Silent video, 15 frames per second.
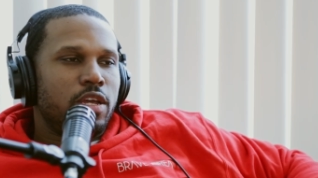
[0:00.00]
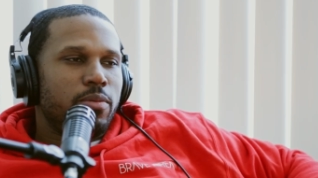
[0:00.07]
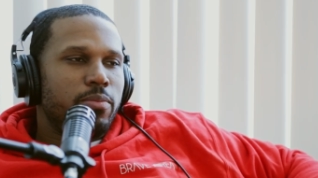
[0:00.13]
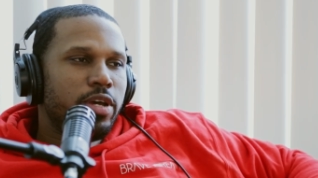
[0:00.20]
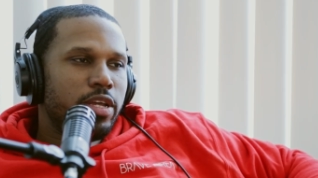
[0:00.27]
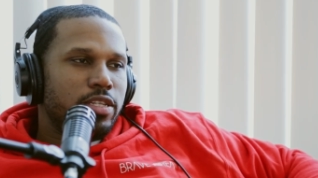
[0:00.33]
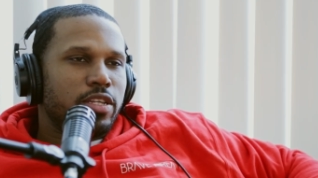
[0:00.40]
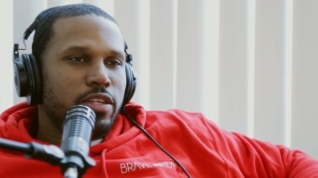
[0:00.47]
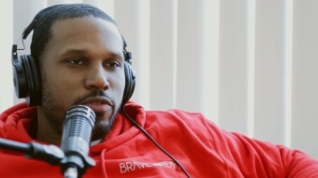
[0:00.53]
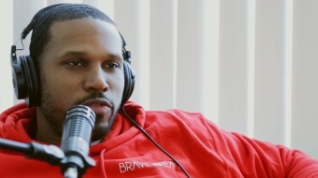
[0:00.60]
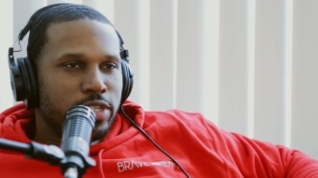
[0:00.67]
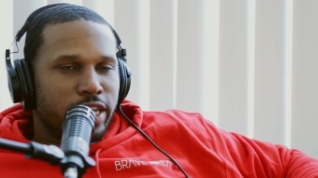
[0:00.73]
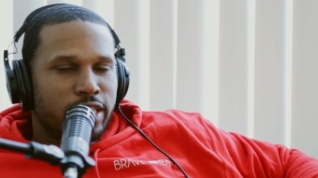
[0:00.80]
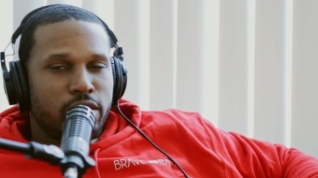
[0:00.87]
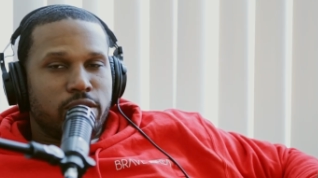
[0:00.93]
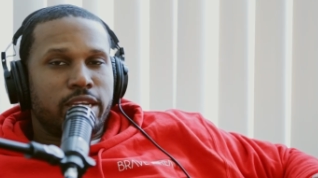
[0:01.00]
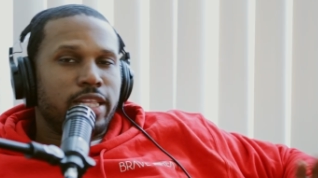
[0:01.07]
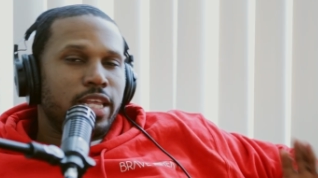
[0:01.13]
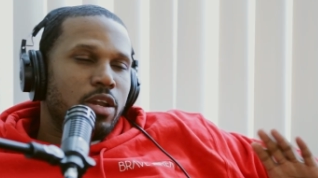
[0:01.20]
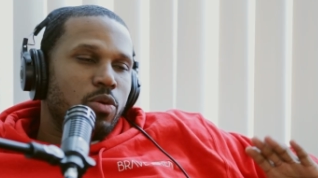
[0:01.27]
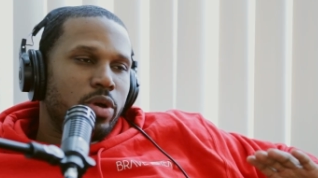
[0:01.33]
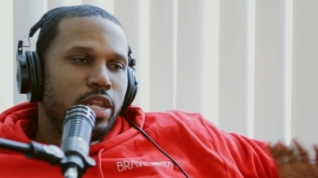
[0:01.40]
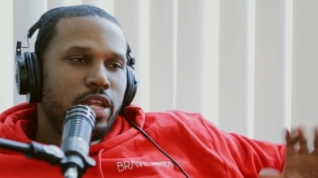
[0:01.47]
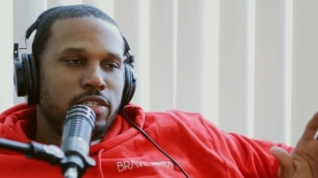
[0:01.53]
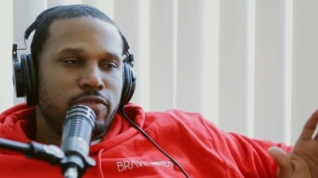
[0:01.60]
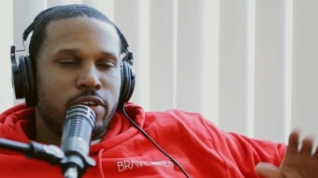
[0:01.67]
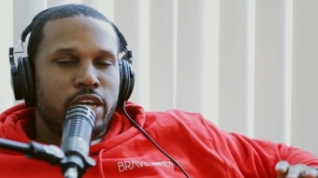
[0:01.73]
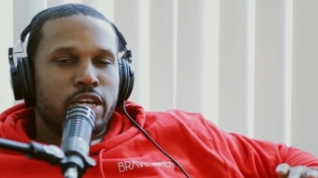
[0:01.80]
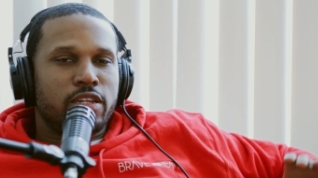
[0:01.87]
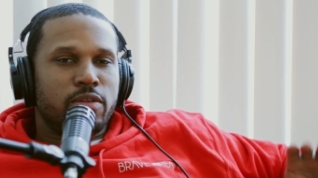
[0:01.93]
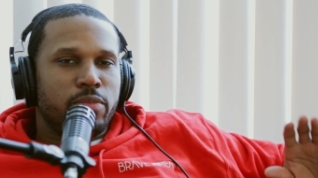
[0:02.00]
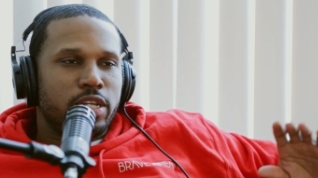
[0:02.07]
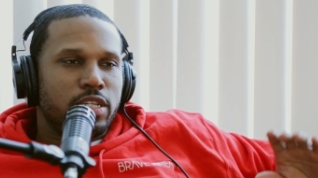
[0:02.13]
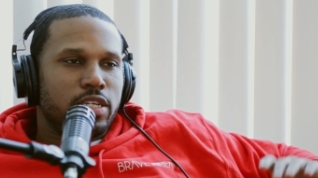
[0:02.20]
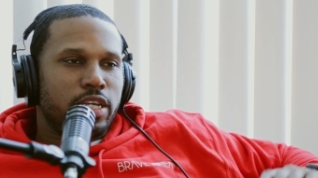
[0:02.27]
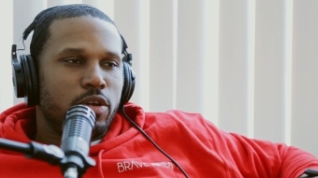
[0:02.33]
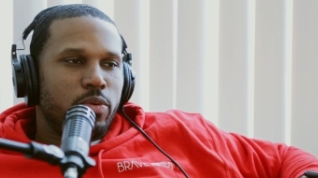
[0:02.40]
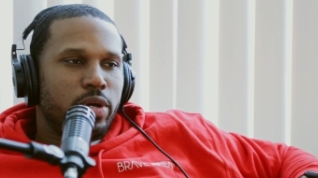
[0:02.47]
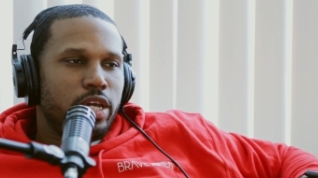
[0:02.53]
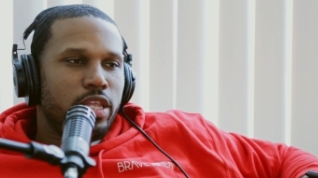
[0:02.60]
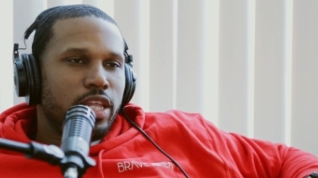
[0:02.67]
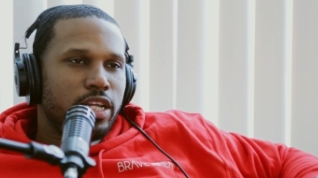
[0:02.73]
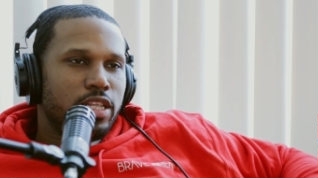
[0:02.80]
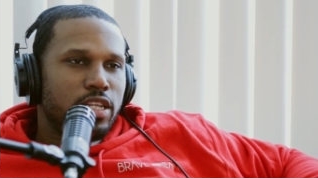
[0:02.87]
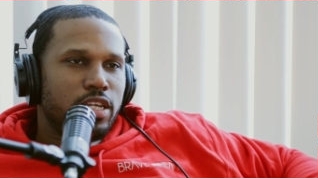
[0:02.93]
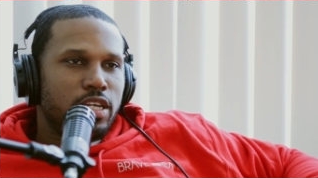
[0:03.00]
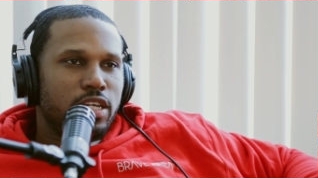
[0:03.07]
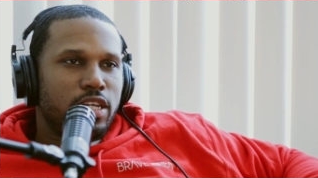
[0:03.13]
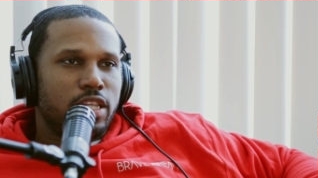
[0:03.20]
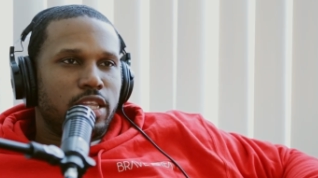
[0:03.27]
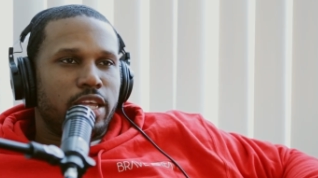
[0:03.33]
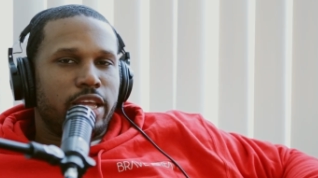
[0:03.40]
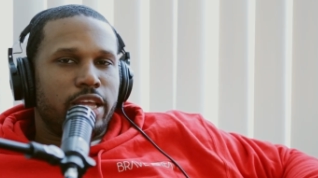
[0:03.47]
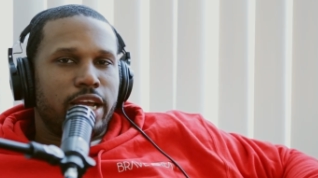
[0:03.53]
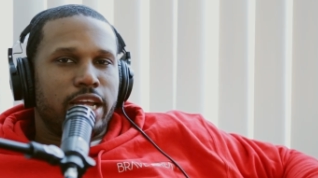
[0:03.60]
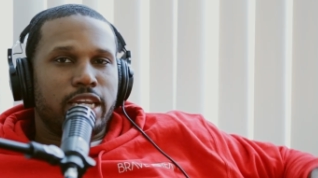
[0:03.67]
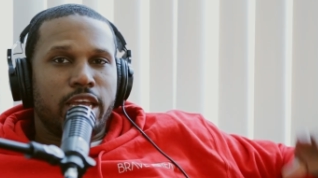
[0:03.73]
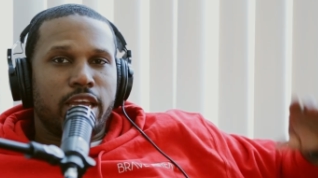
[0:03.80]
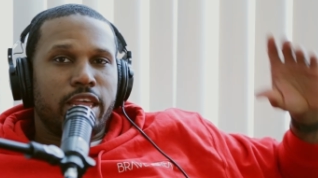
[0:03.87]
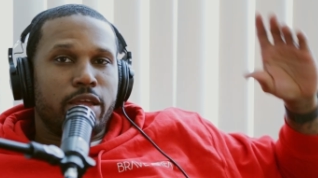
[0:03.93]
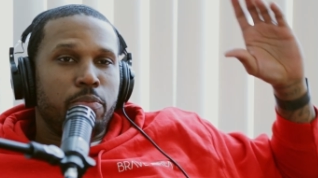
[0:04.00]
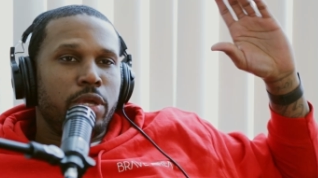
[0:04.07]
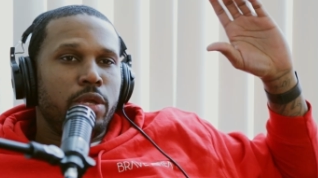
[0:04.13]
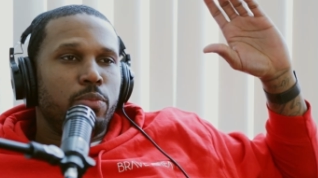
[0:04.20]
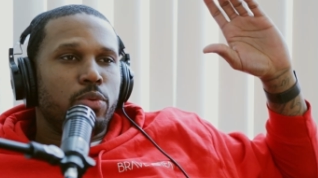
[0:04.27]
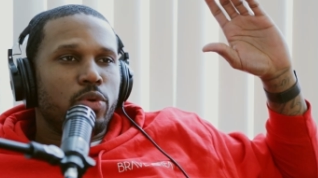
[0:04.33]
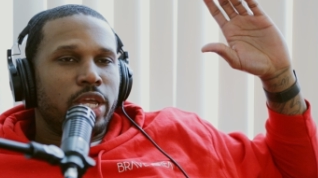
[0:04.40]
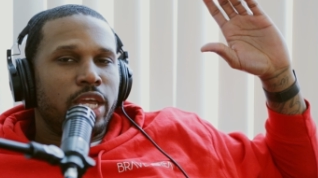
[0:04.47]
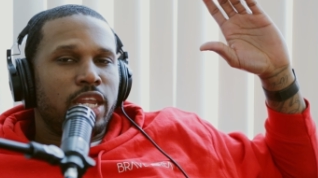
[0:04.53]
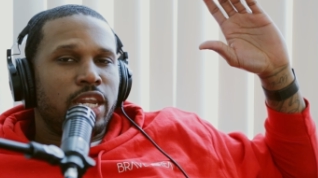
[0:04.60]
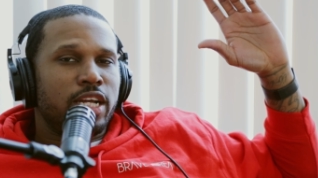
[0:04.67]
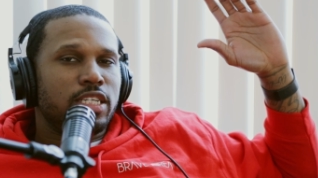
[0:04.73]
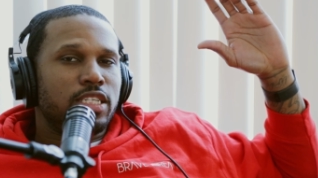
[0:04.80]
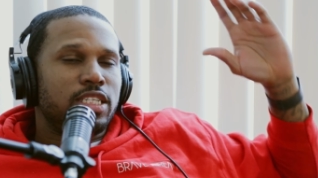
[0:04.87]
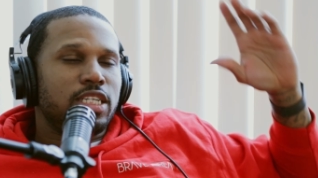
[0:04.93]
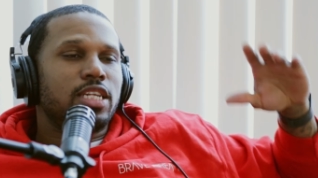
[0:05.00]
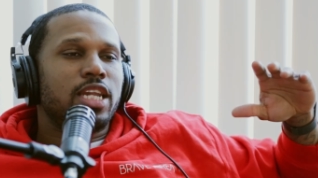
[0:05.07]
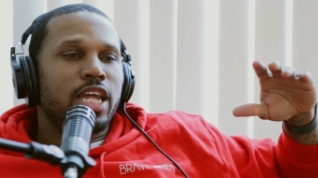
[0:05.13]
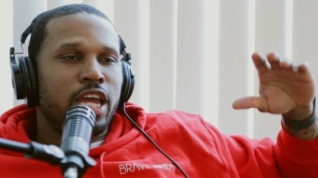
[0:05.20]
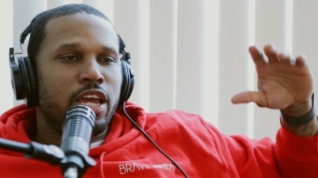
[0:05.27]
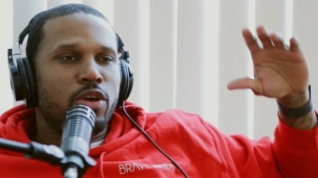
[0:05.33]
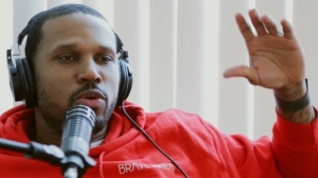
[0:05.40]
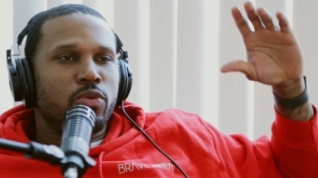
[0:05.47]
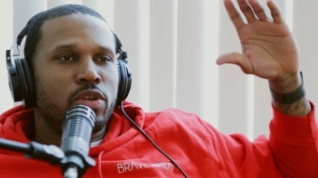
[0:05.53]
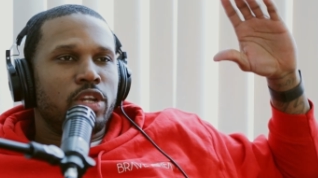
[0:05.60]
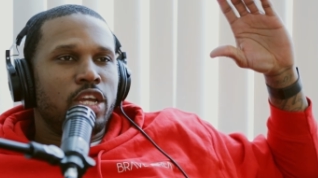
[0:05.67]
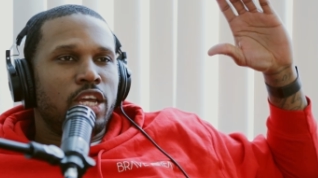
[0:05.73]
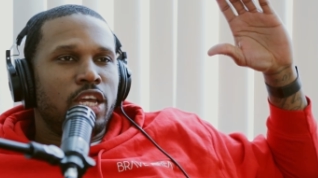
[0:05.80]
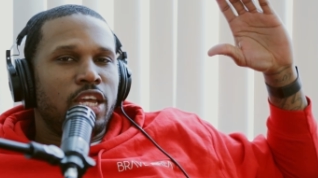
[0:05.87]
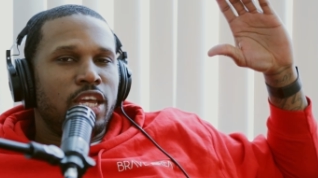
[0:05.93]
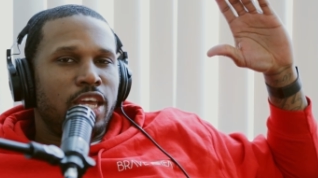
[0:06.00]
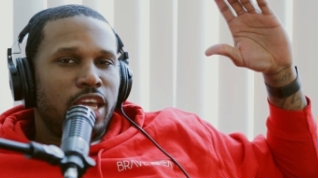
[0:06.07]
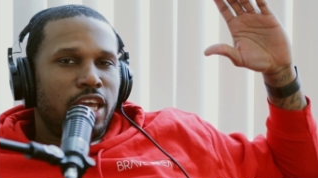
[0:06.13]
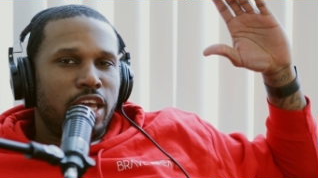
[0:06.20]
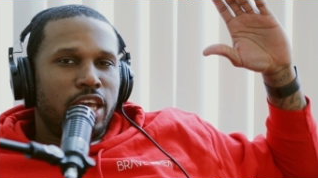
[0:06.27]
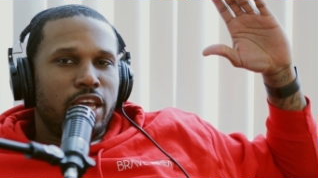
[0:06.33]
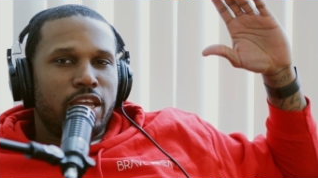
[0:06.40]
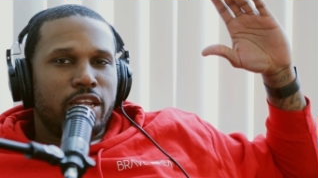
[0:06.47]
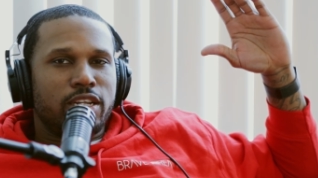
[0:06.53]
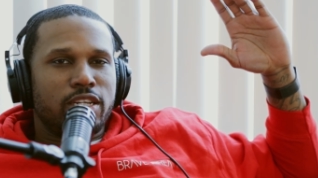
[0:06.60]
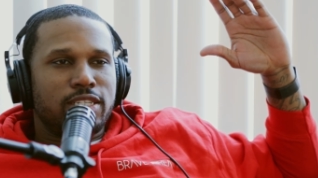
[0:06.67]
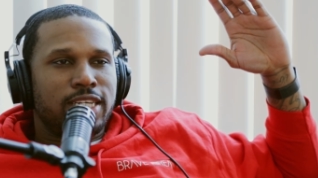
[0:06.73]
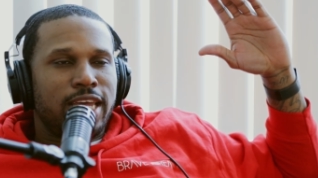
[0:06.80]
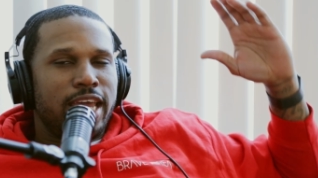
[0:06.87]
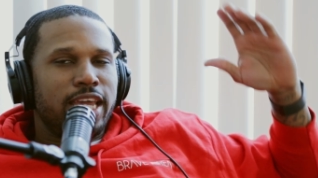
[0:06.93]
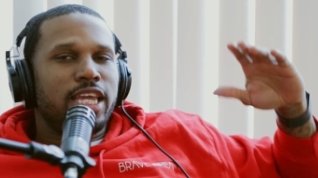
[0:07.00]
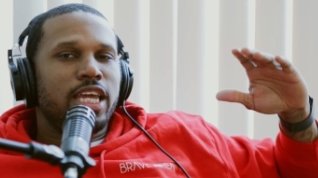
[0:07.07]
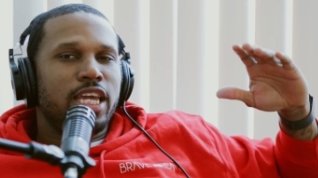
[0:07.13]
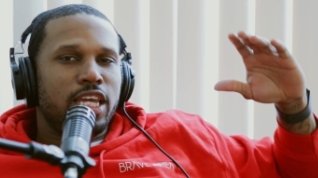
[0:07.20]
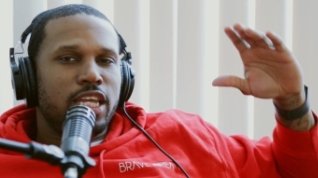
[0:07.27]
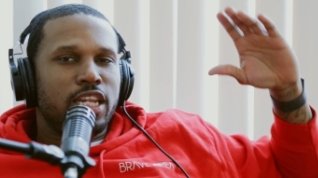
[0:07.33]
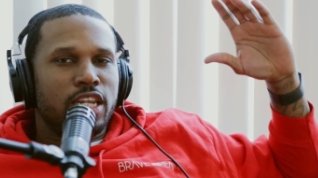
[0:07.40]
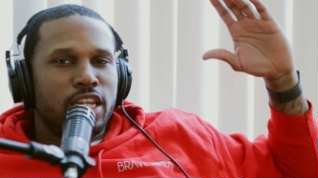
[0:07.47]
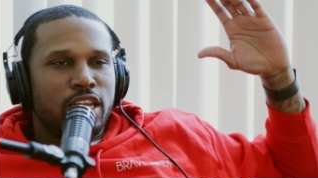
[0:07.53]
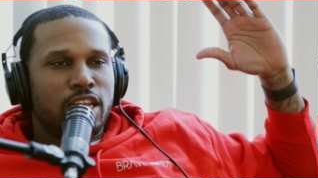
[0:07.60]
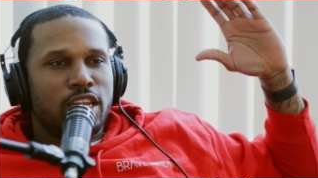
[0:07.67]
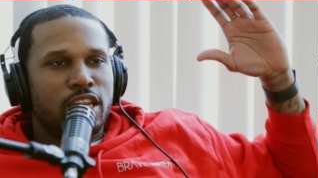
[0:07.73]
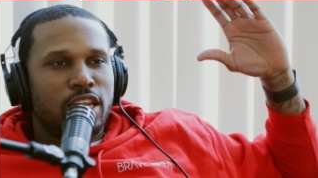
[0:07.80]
But if you take that away, that's fine. But take away like the idea that people cannot sit down and take in